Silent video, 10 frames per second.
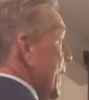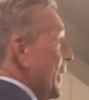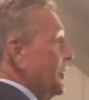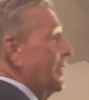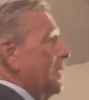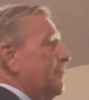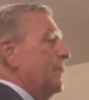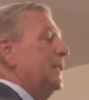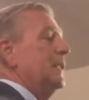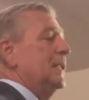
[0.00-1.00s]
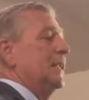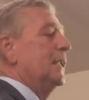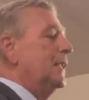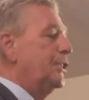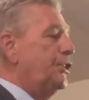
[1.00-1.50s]
to cast judgment,
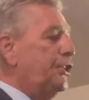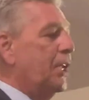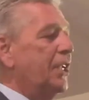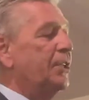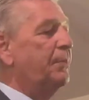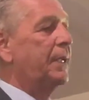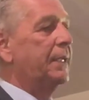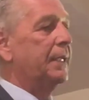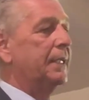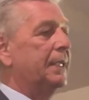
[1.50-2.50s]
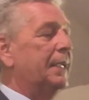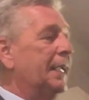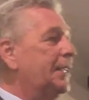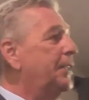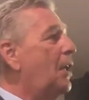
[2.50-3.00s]
judgment
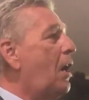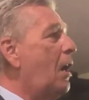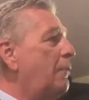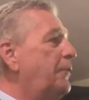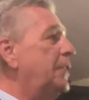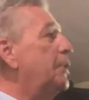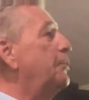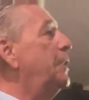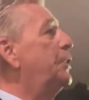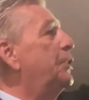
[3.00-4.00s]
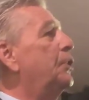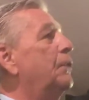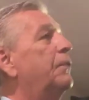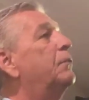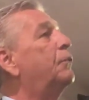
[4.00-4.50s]
is an office
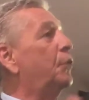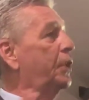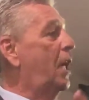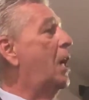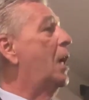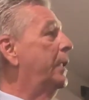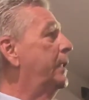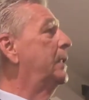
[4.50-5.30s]
reserved for God.